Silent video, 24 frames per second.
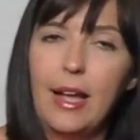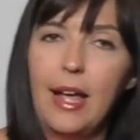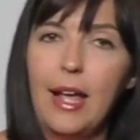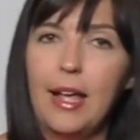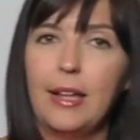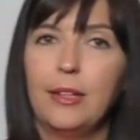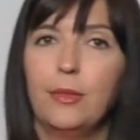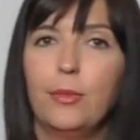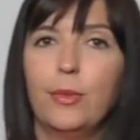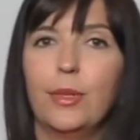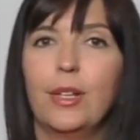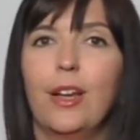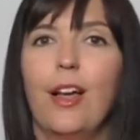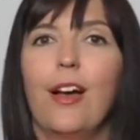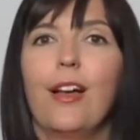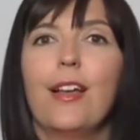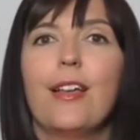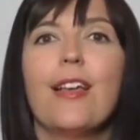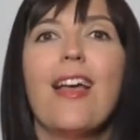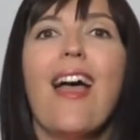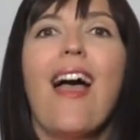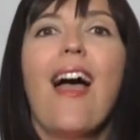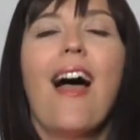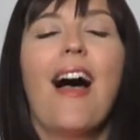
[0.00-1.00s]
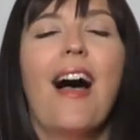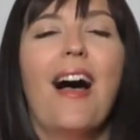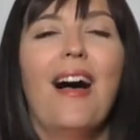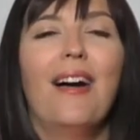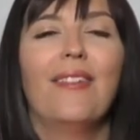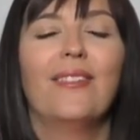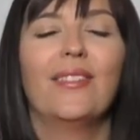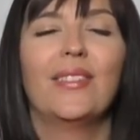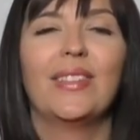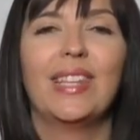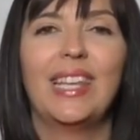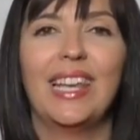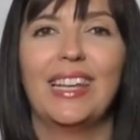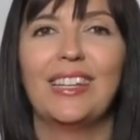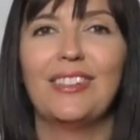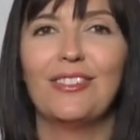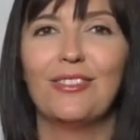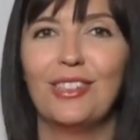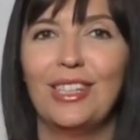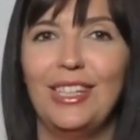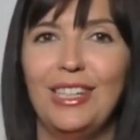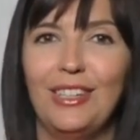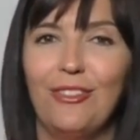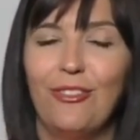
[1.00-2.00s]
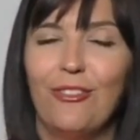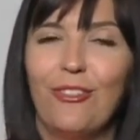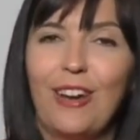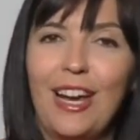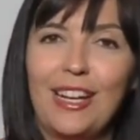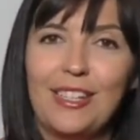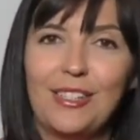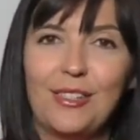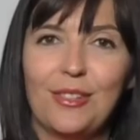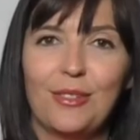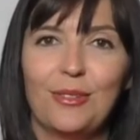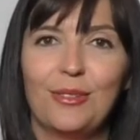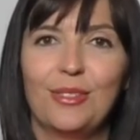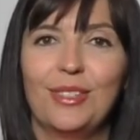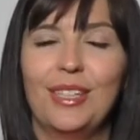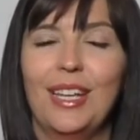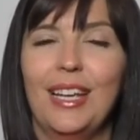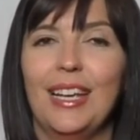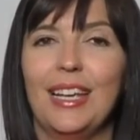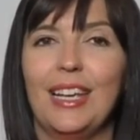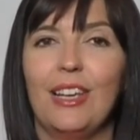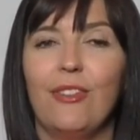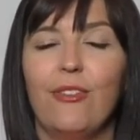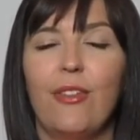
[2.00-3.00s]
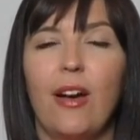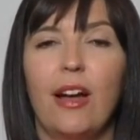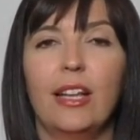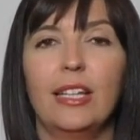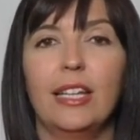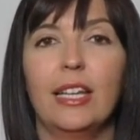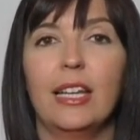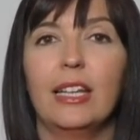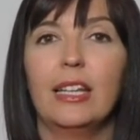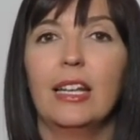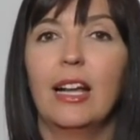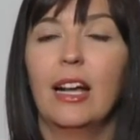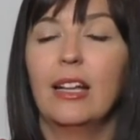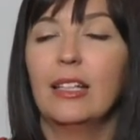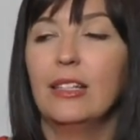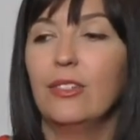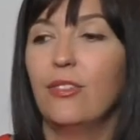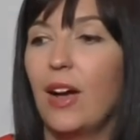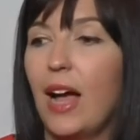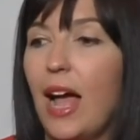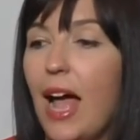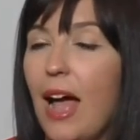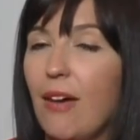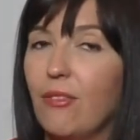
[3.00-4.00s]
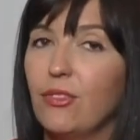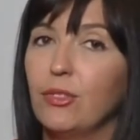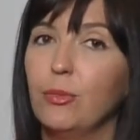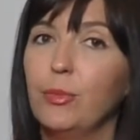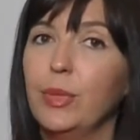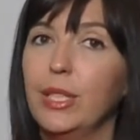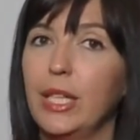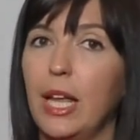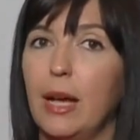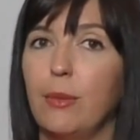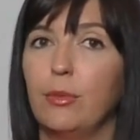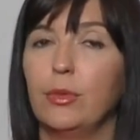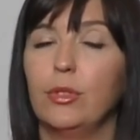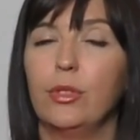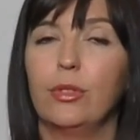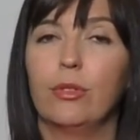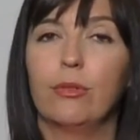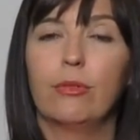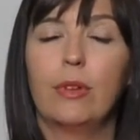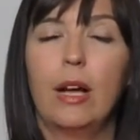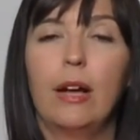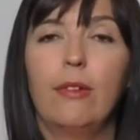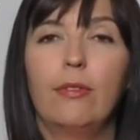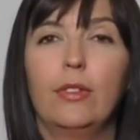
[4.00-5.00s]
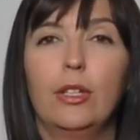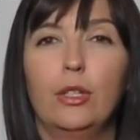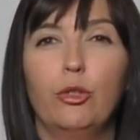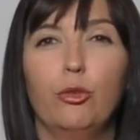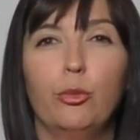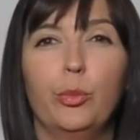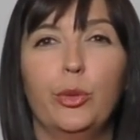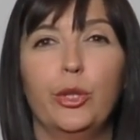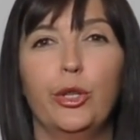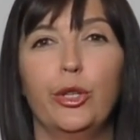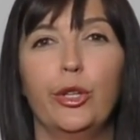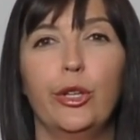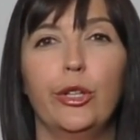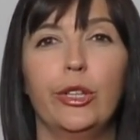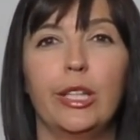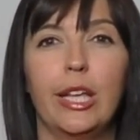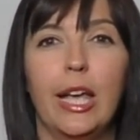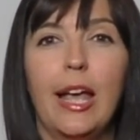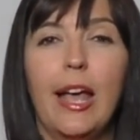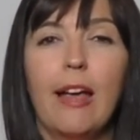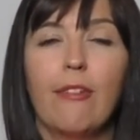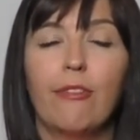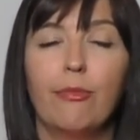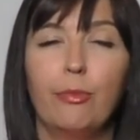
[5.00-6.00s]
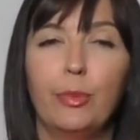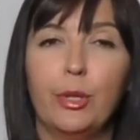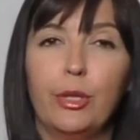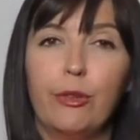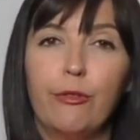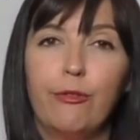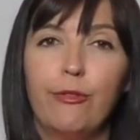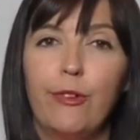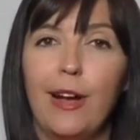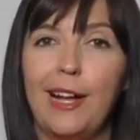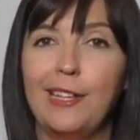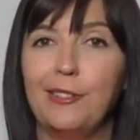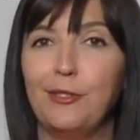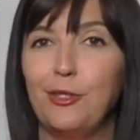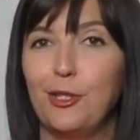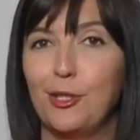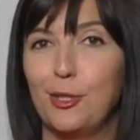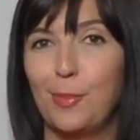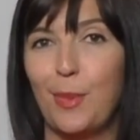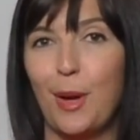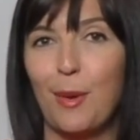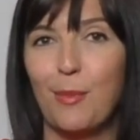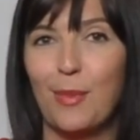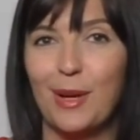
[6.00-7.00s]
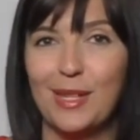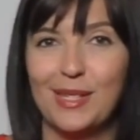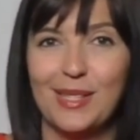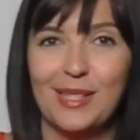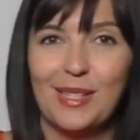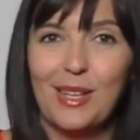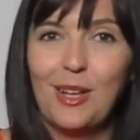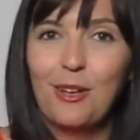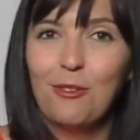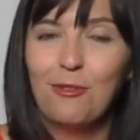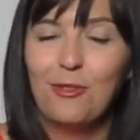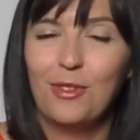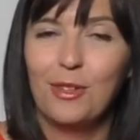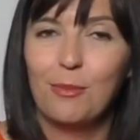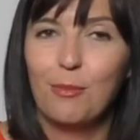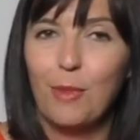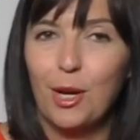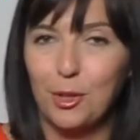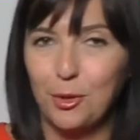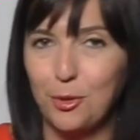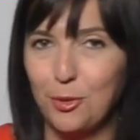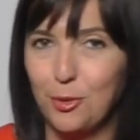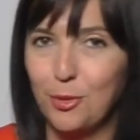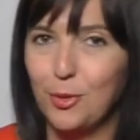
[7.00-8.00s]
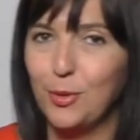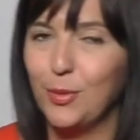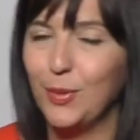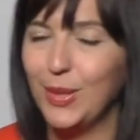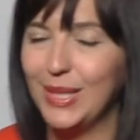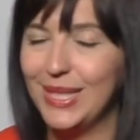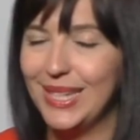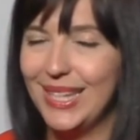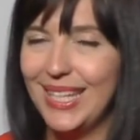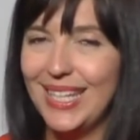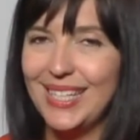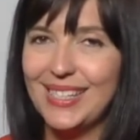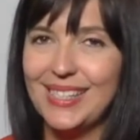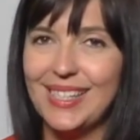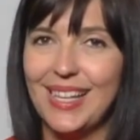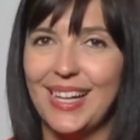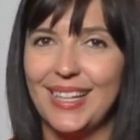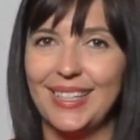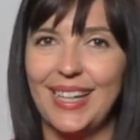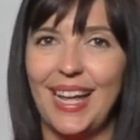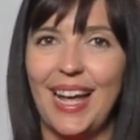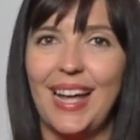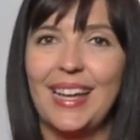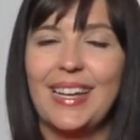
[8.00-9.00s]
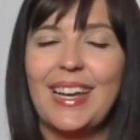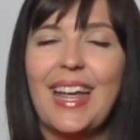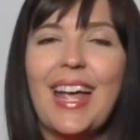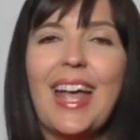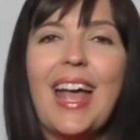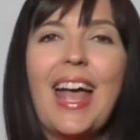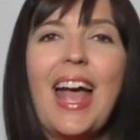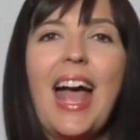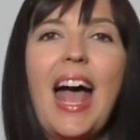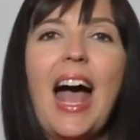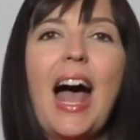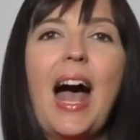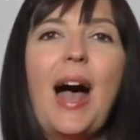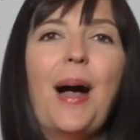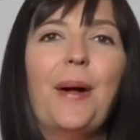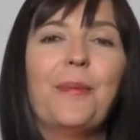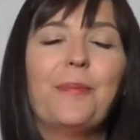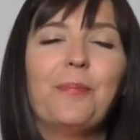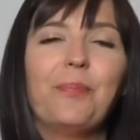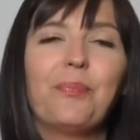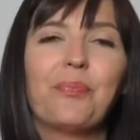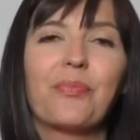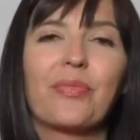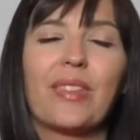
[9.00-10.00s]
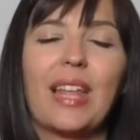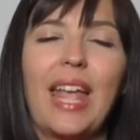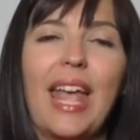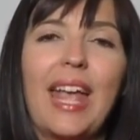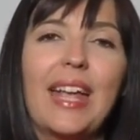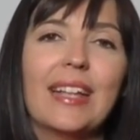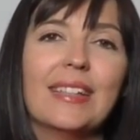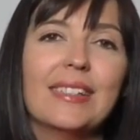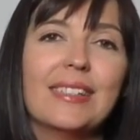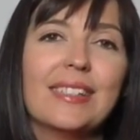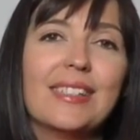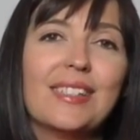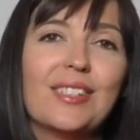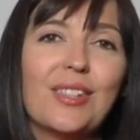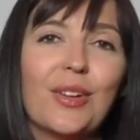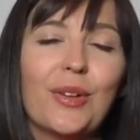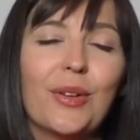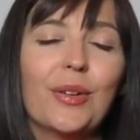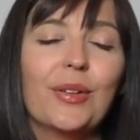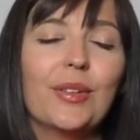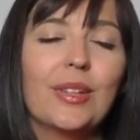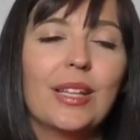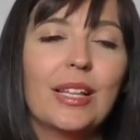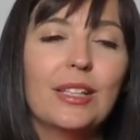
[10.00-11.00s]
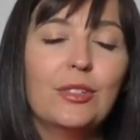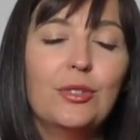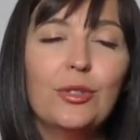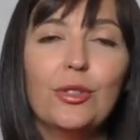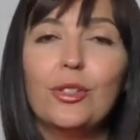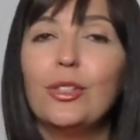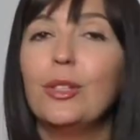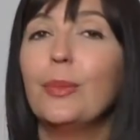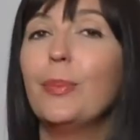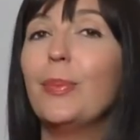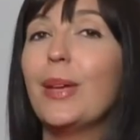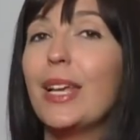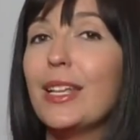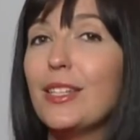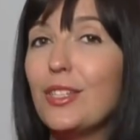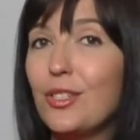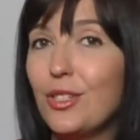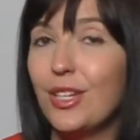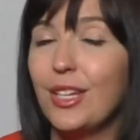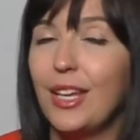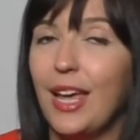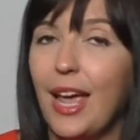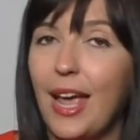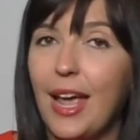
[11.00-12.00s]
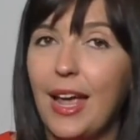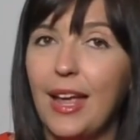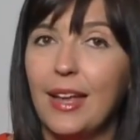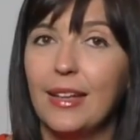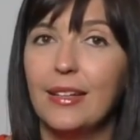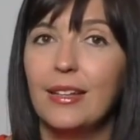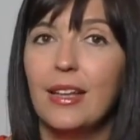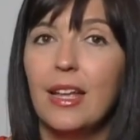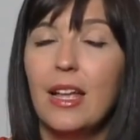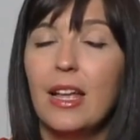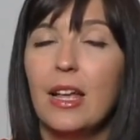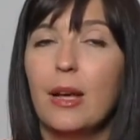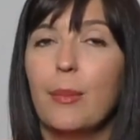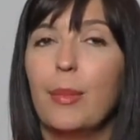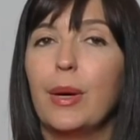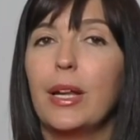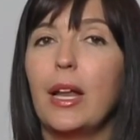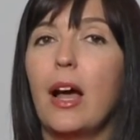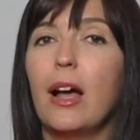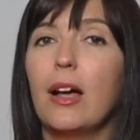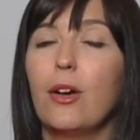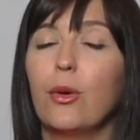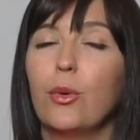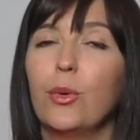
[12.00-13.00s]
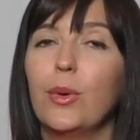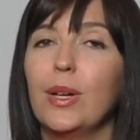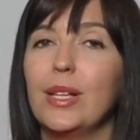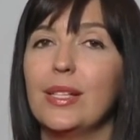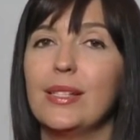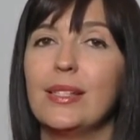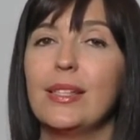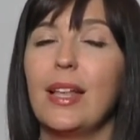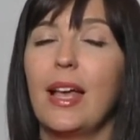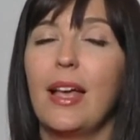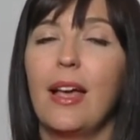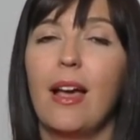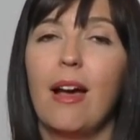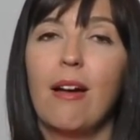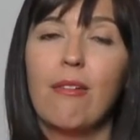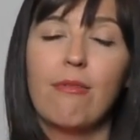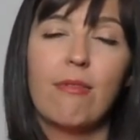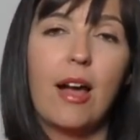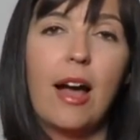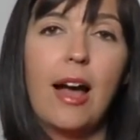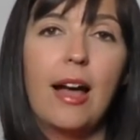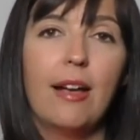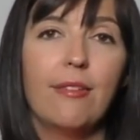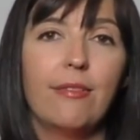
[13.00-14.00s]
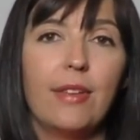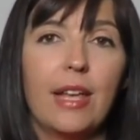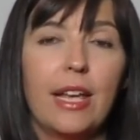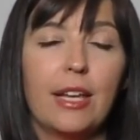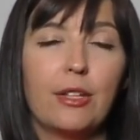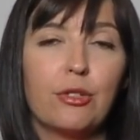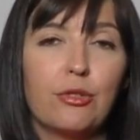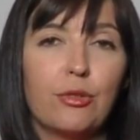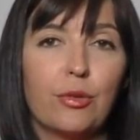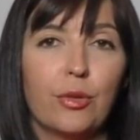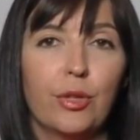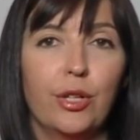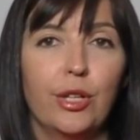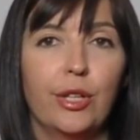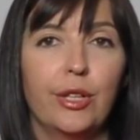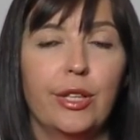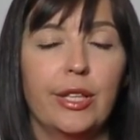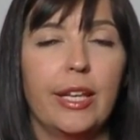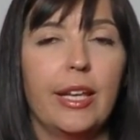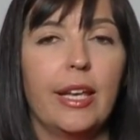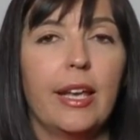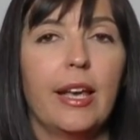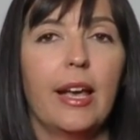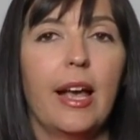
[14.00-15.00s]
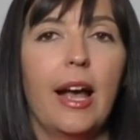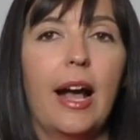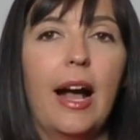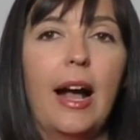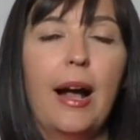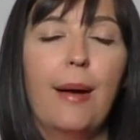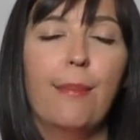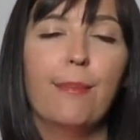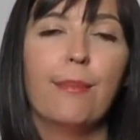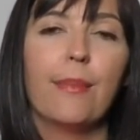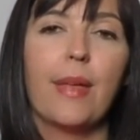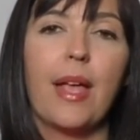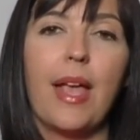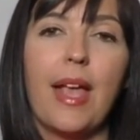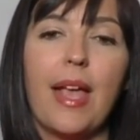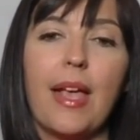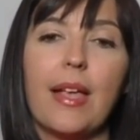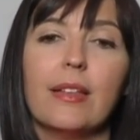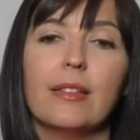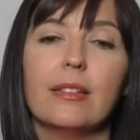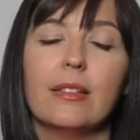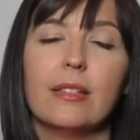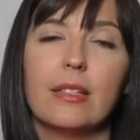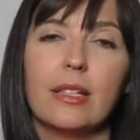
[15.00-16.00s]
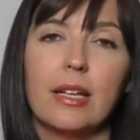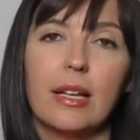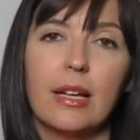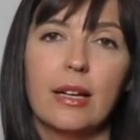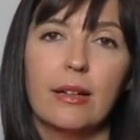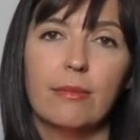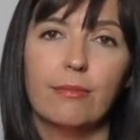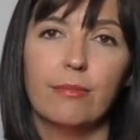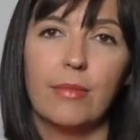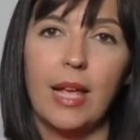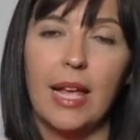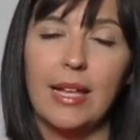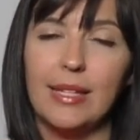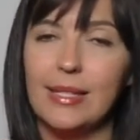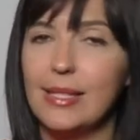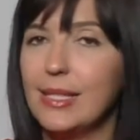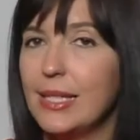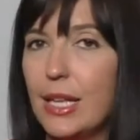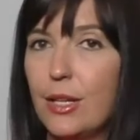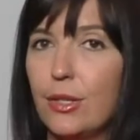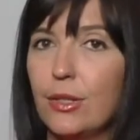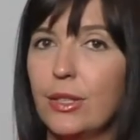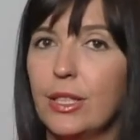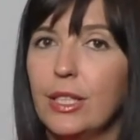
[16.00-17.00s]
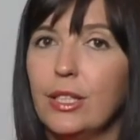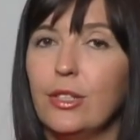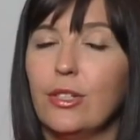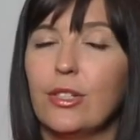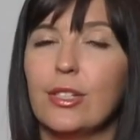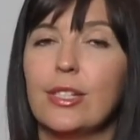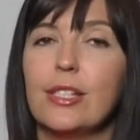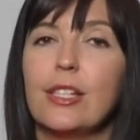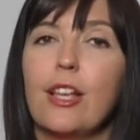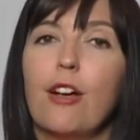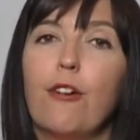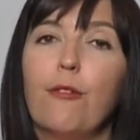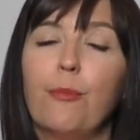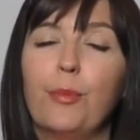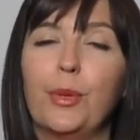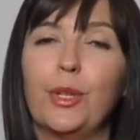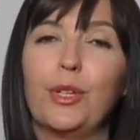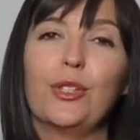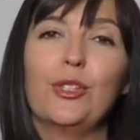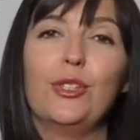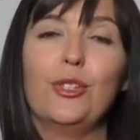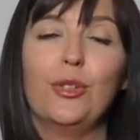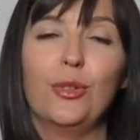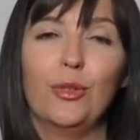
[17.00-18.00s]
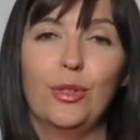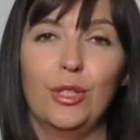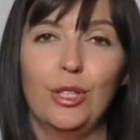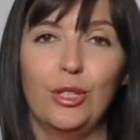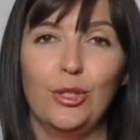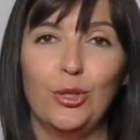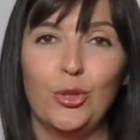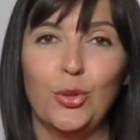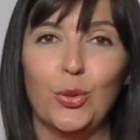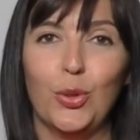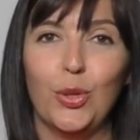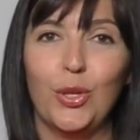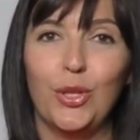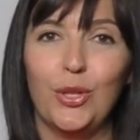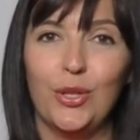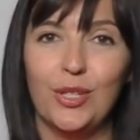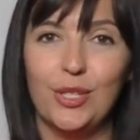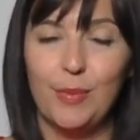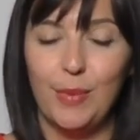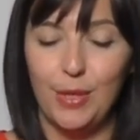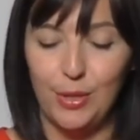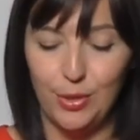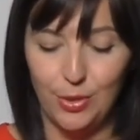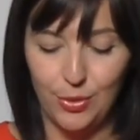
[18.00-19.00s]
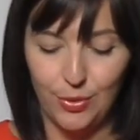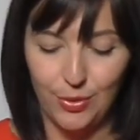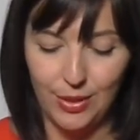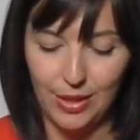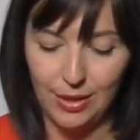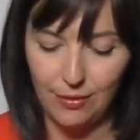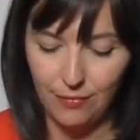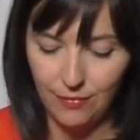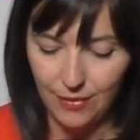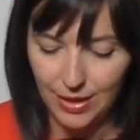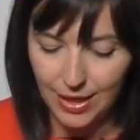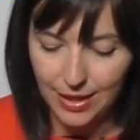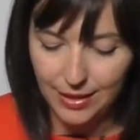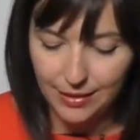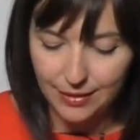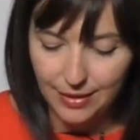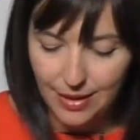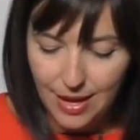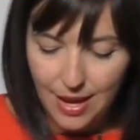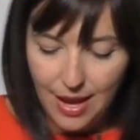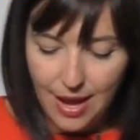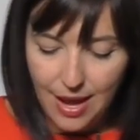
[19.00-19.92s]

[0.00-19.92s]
hate when I get really frazzled if I haven't been able to arrive a little bit earlier, have a bit of fun just by myself and my crew and things like that. And so do the best you can, but I always say arrive extra early and settle in yourself, because you'll enjoy your special evening.